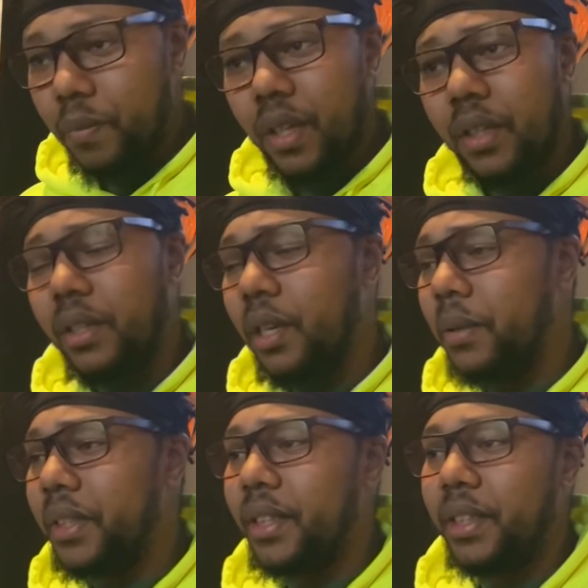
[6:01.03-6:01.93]
you know, it
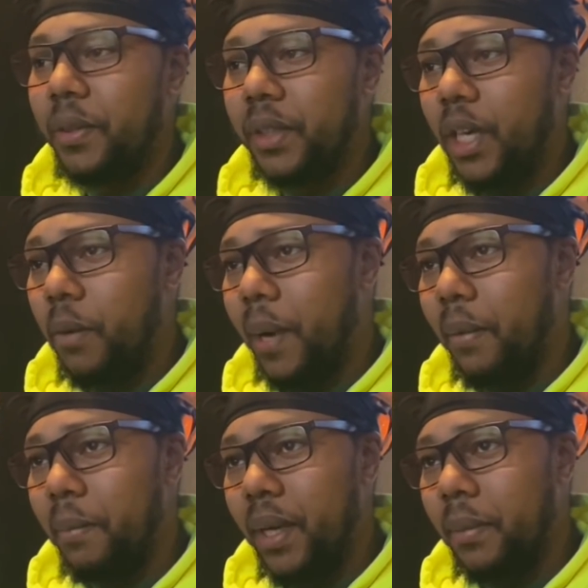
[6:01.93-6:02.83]
was just so dope. I
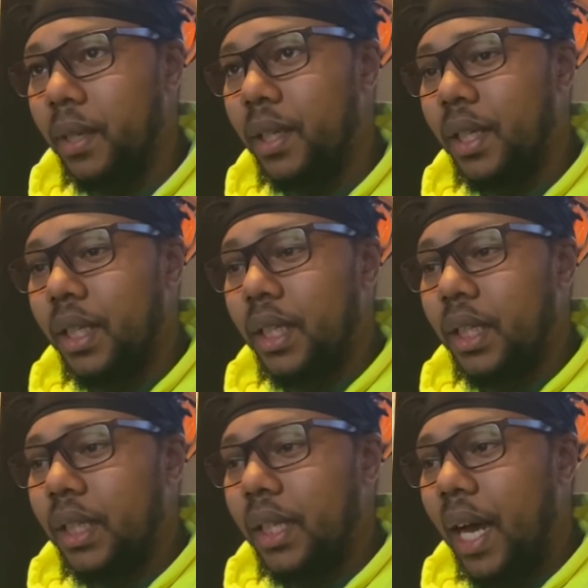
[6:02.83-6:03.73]
remember.
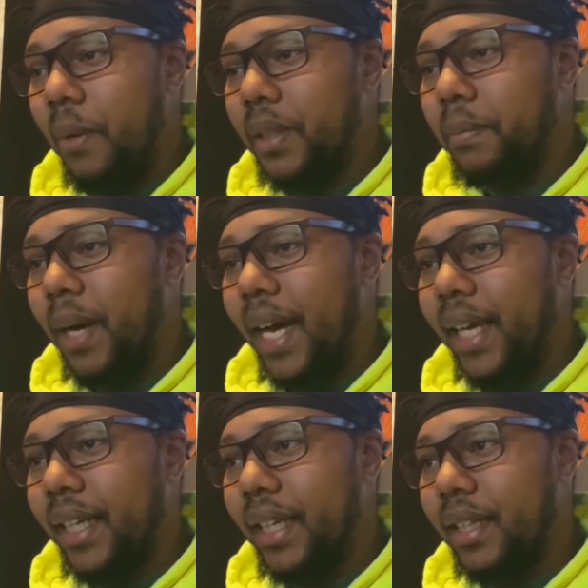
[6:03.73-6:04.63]
I was
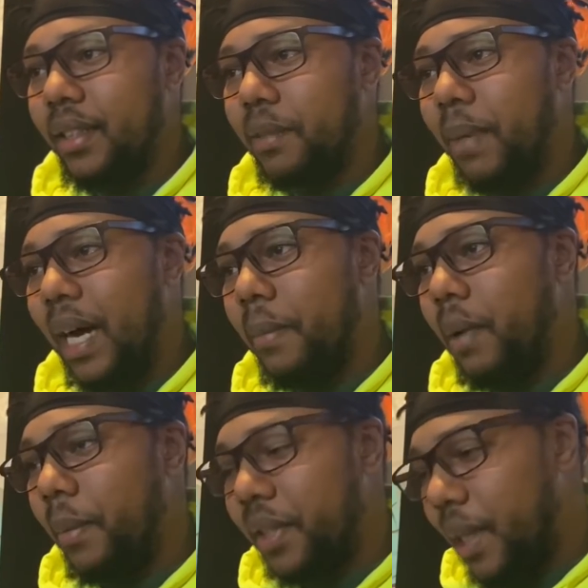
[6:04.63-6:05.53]
by because his
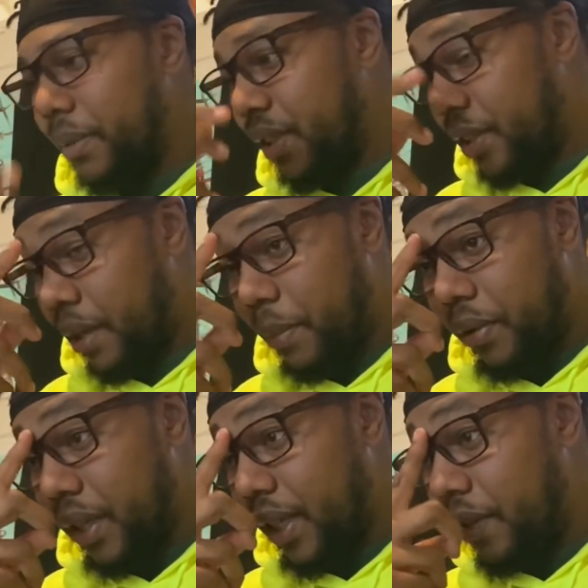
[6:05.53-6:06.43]
barbershop was in the
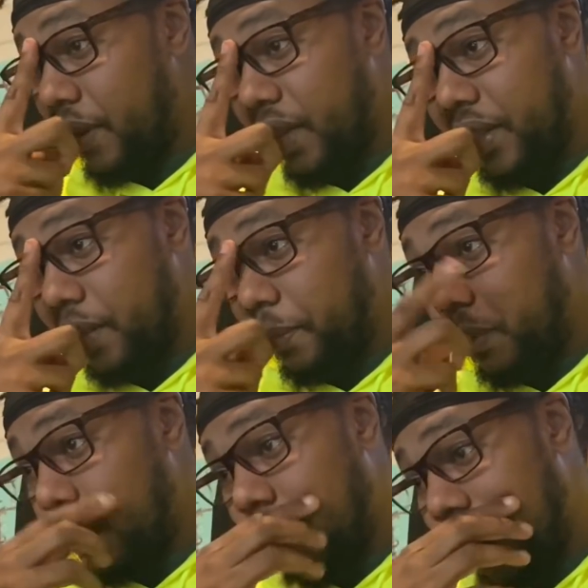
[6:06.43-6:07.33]
community. You know, he just pulled up